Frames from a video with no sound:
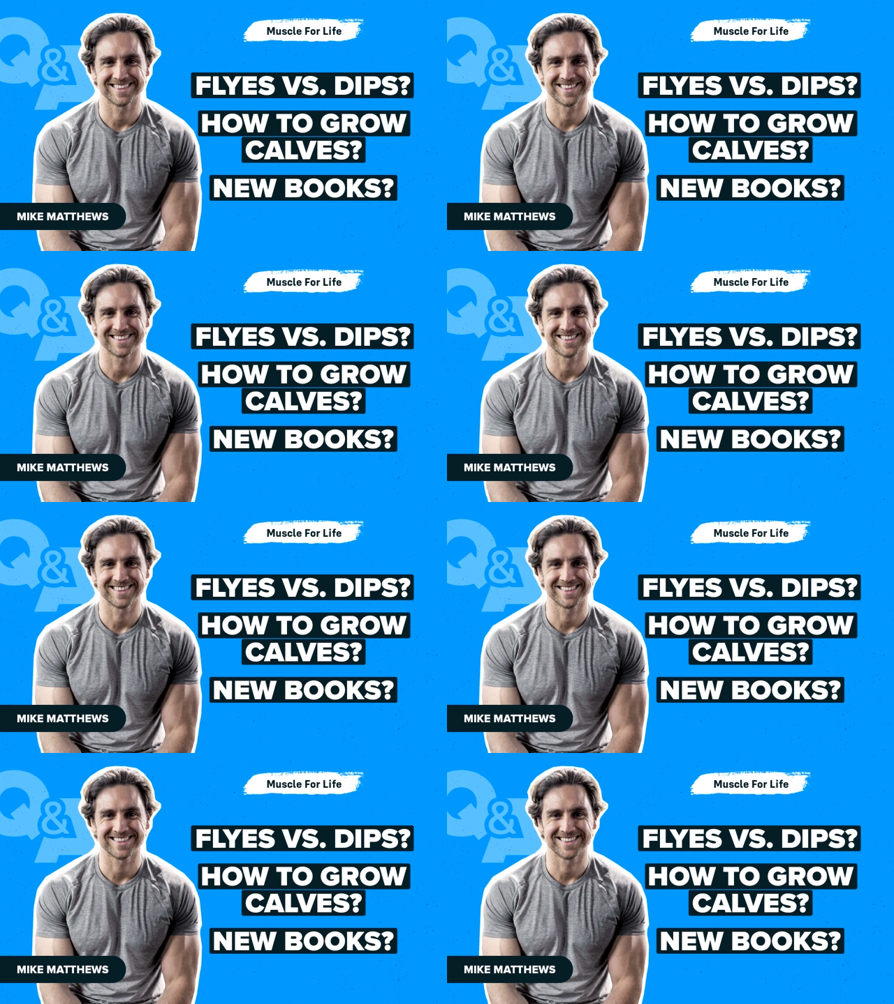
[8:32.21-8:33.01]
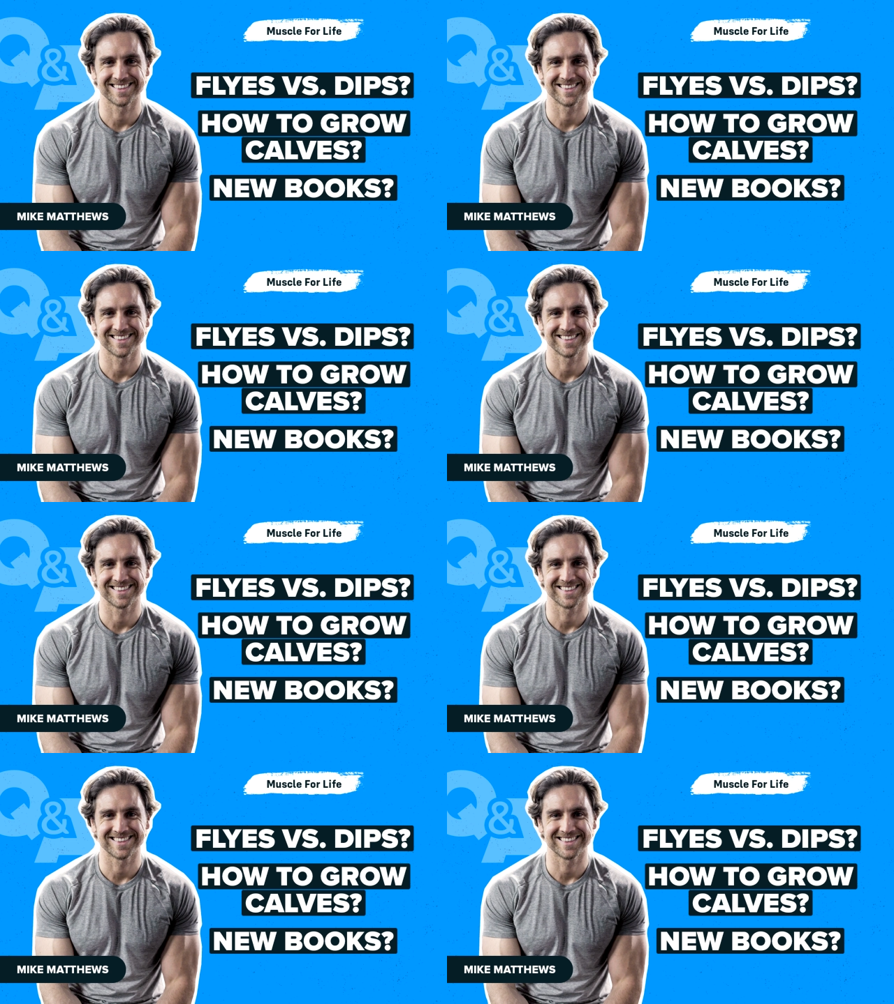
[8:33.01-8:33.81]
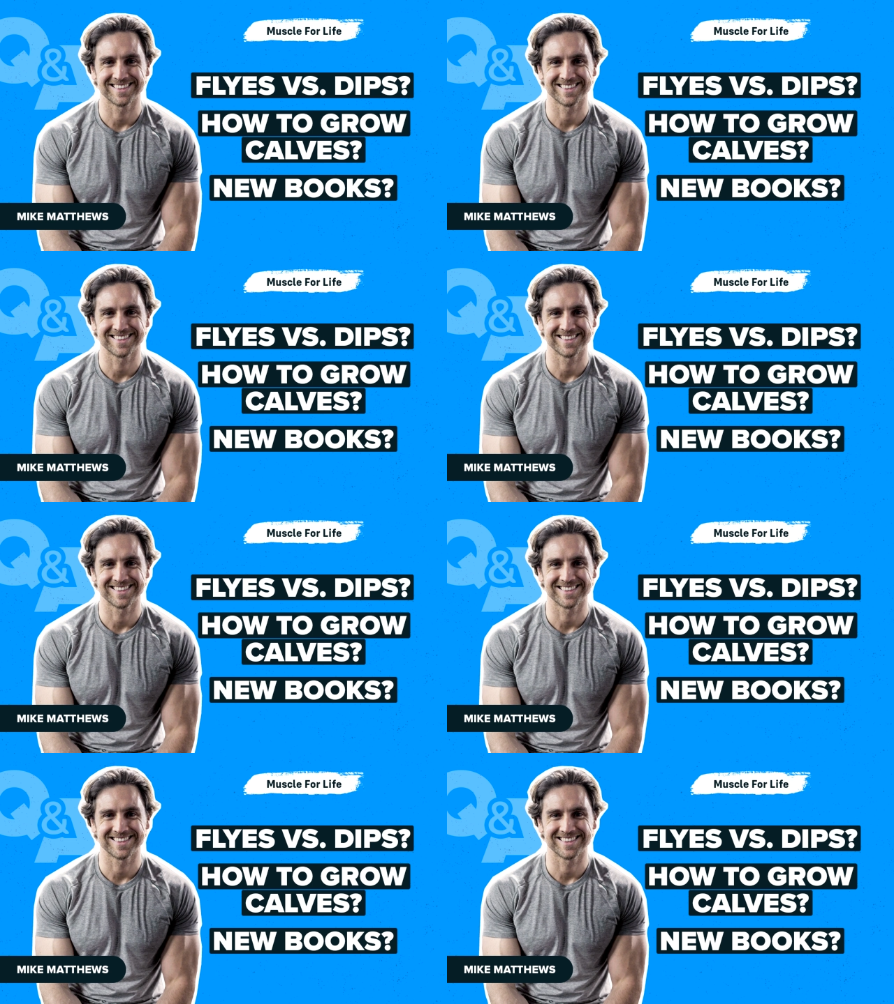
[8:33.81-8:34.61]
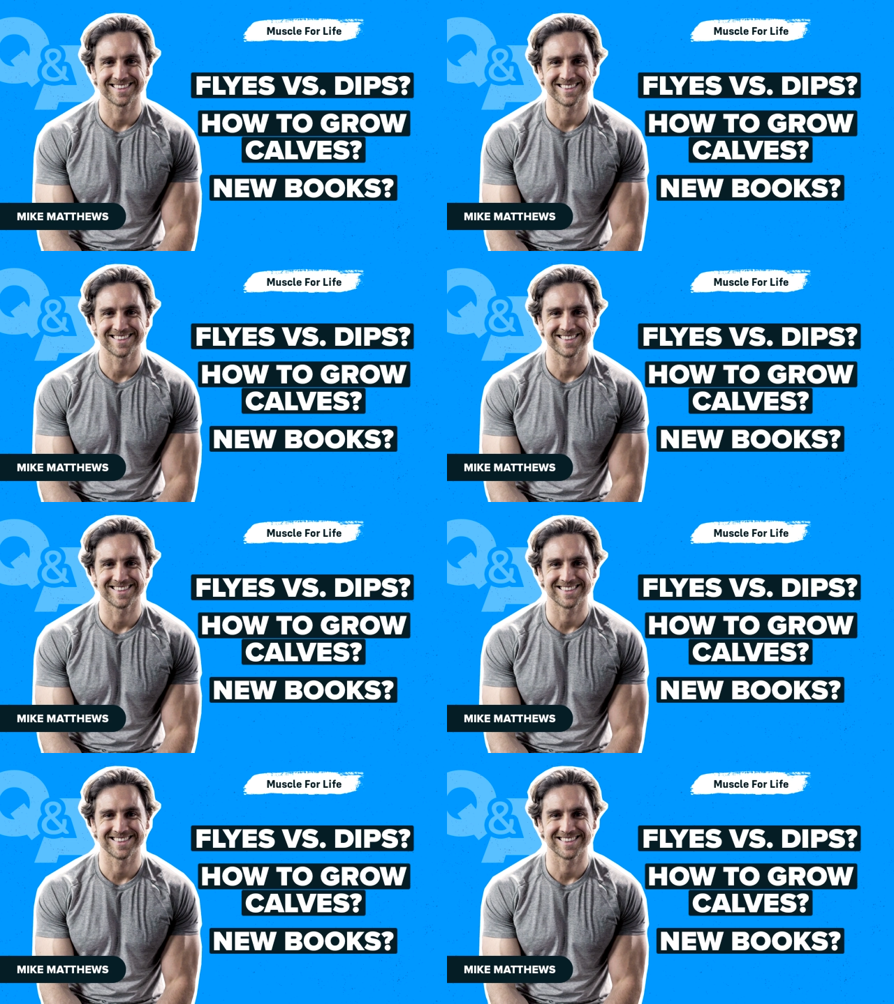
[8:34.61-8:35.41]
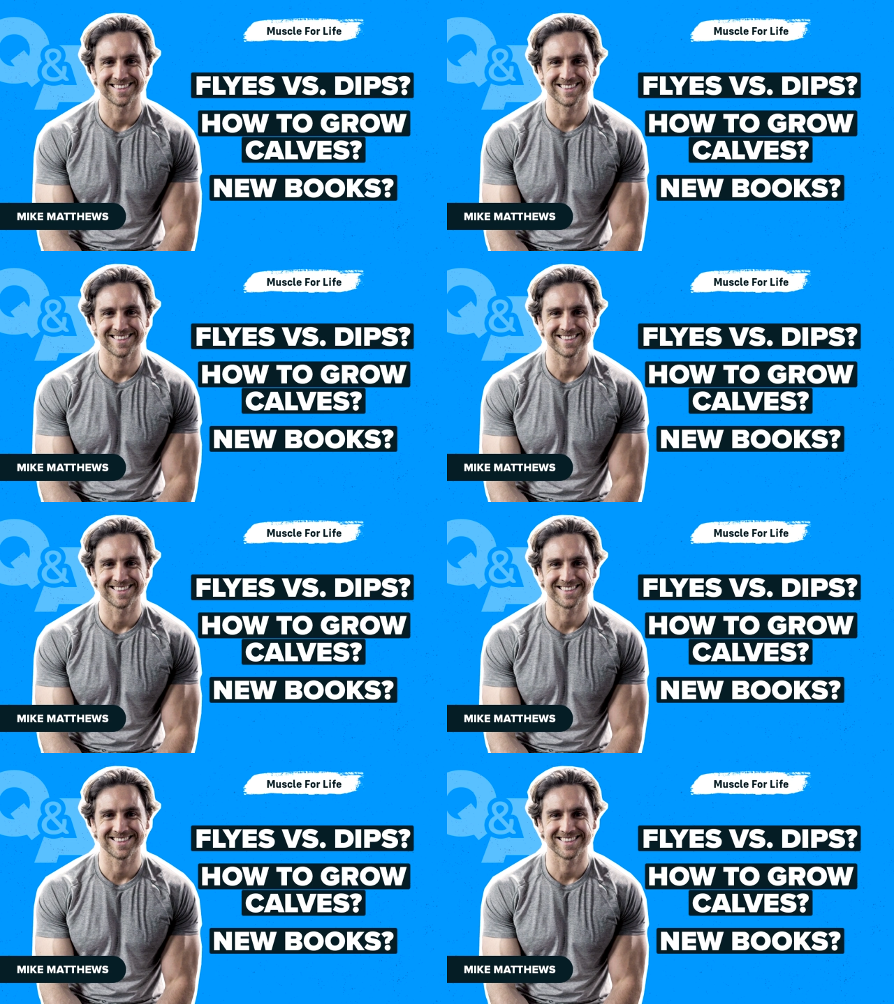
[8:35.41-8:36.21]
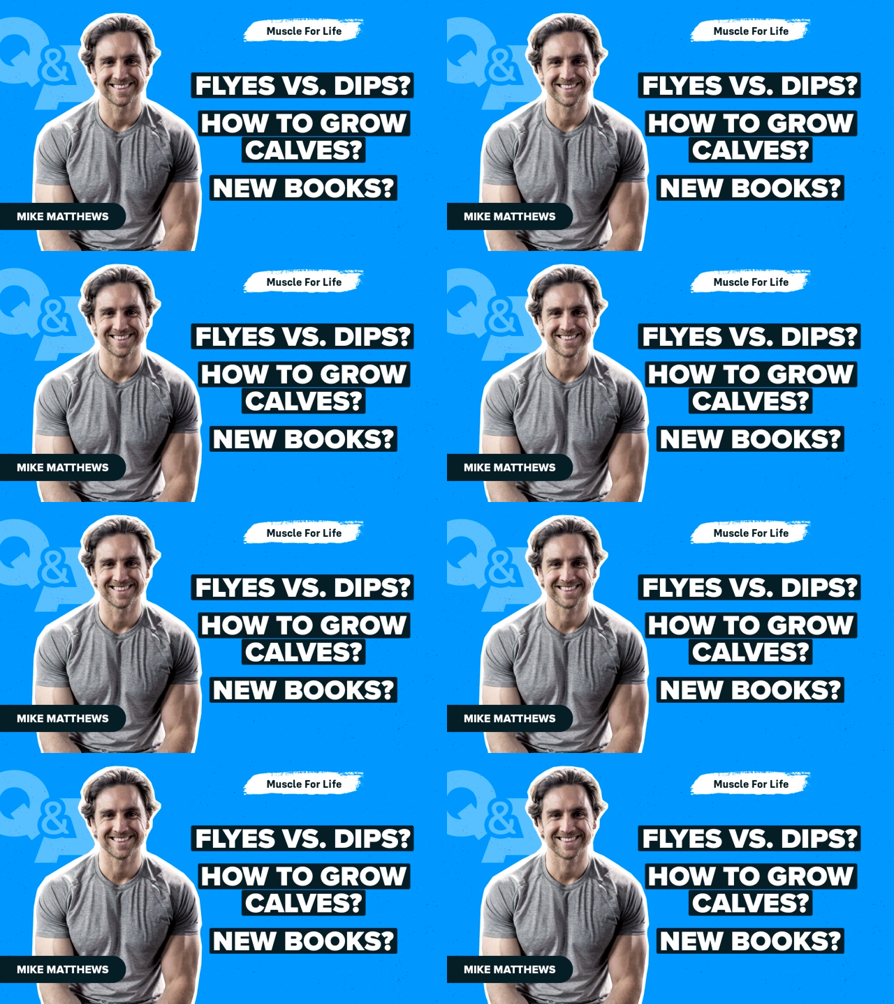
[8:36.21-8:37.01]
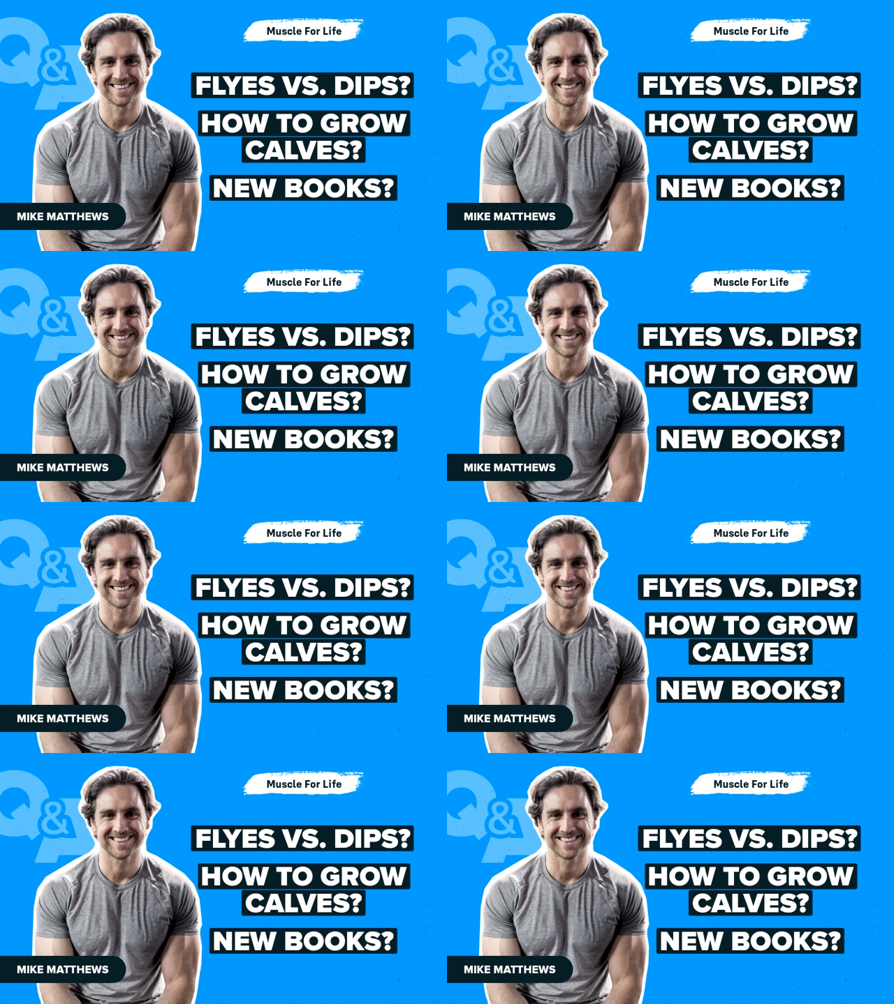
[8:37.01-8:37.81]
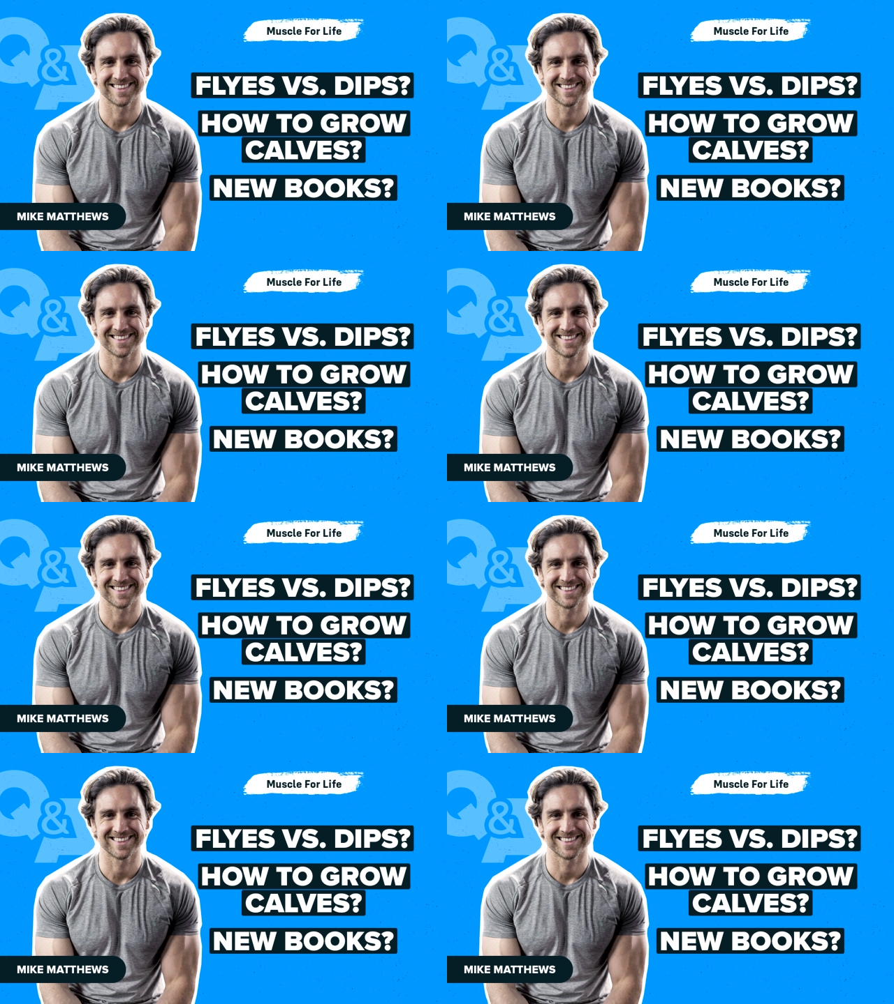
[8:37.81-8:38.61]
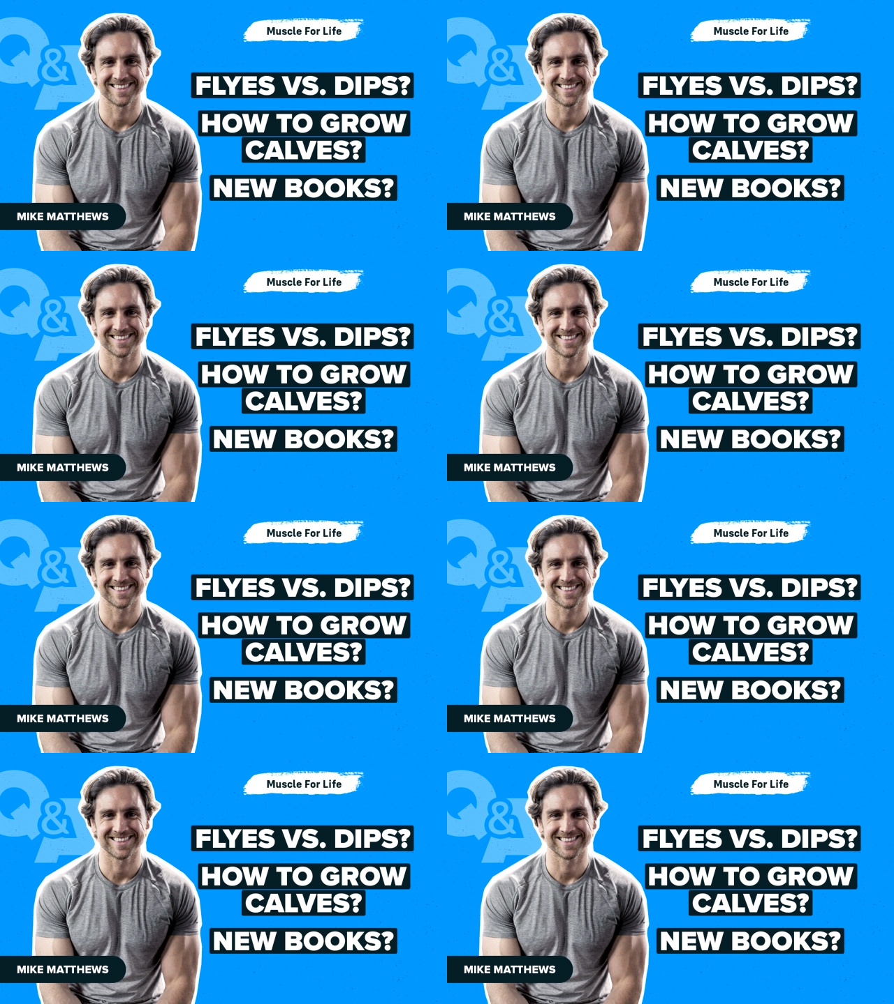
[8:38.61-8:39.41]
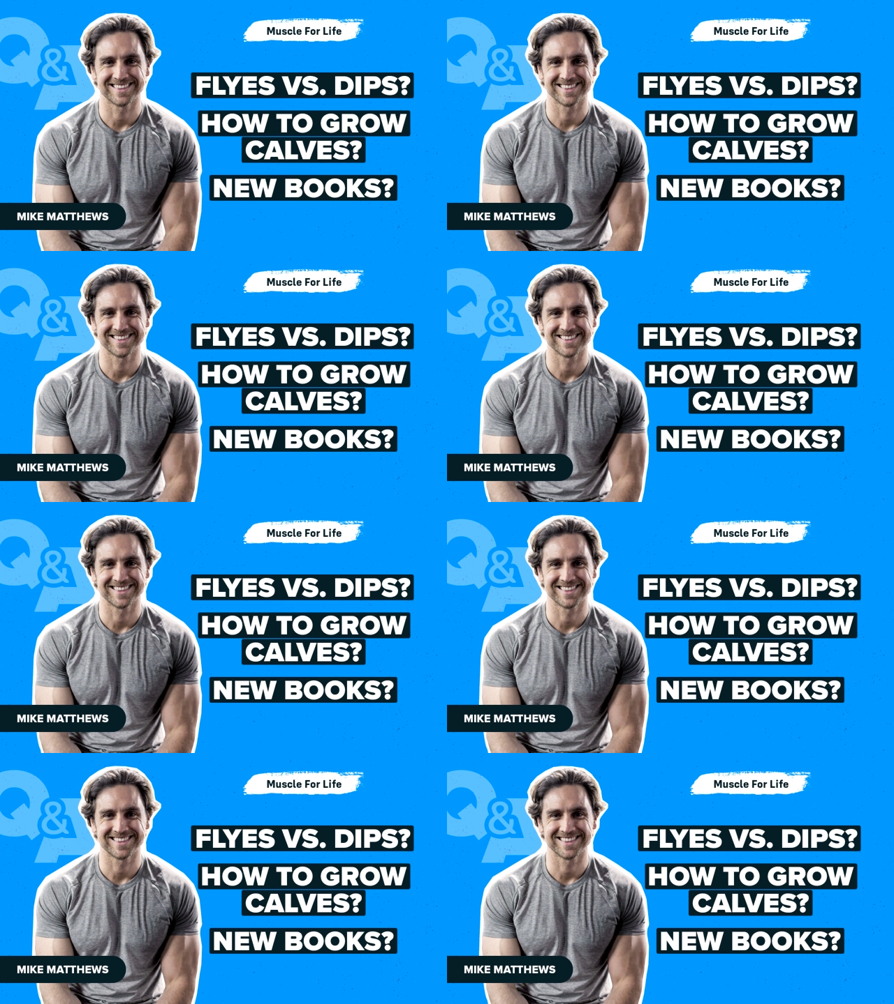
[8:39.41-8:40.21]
(no lip movement)